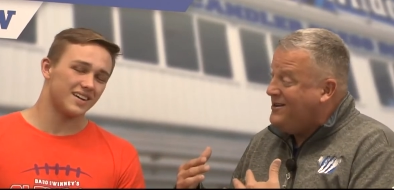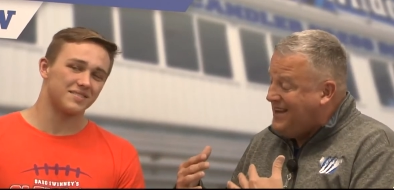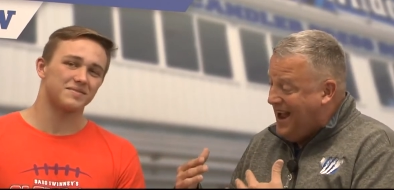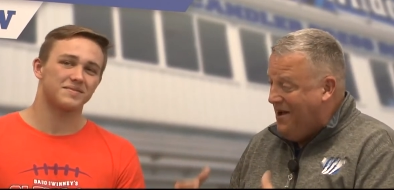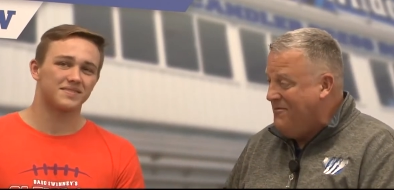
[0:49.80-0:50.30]

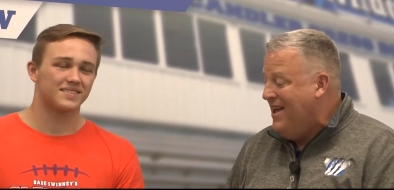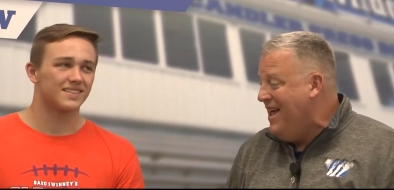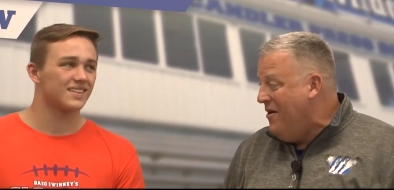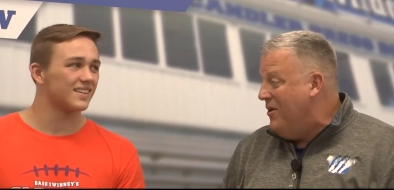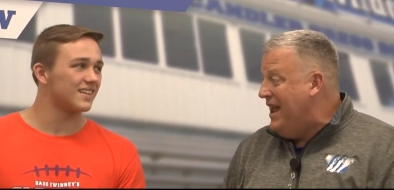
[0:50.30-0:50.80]
Speaker 1: time.
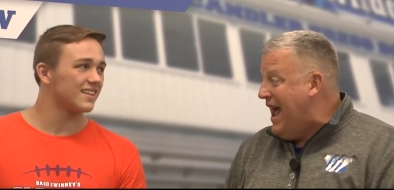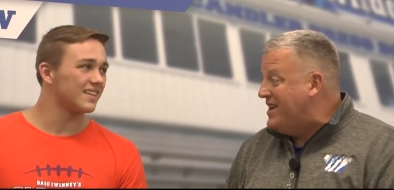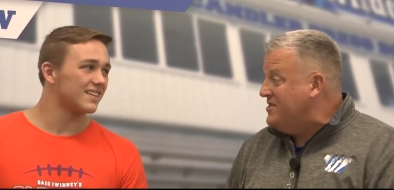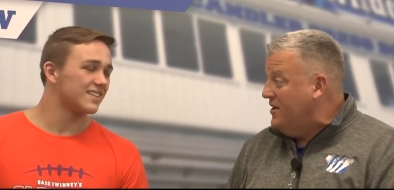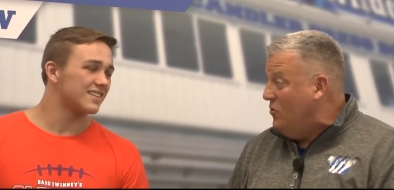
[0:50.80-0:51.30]
We
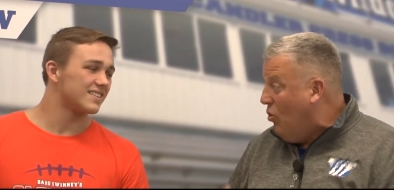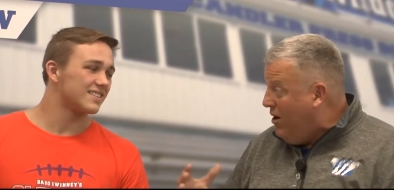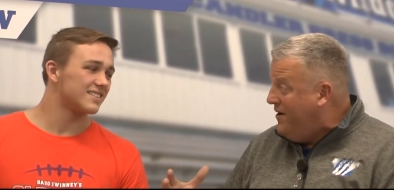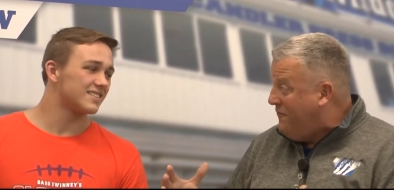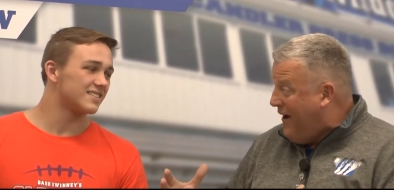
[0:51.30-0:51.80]
actually
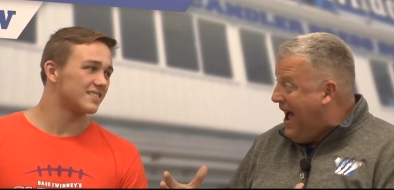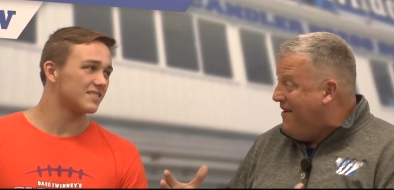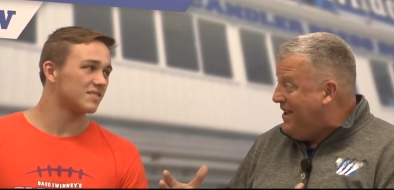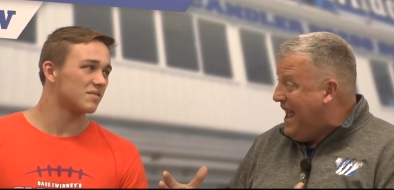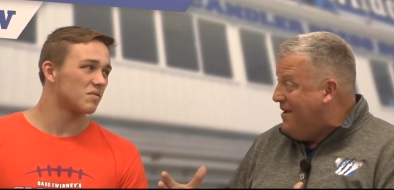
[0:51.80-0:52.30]
won five
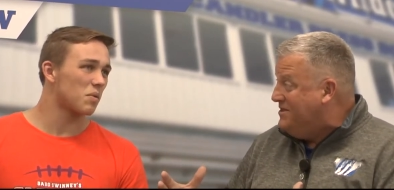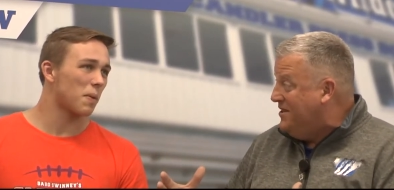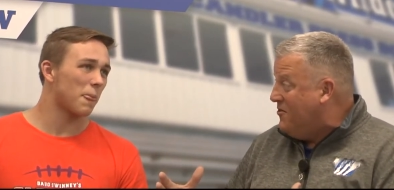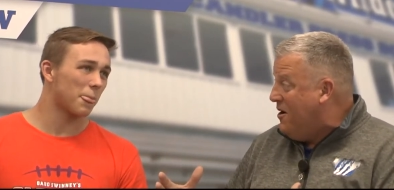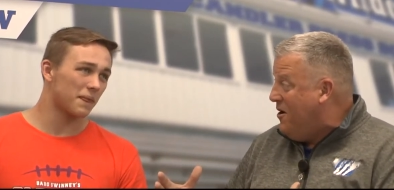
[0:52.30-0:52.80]
games in a
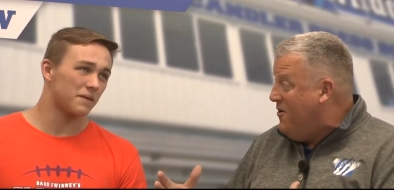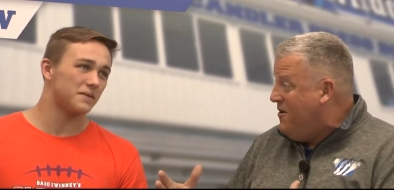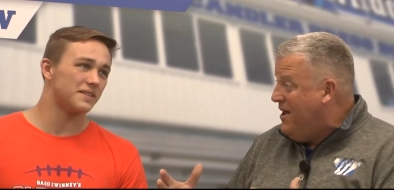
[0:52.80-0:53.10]
row.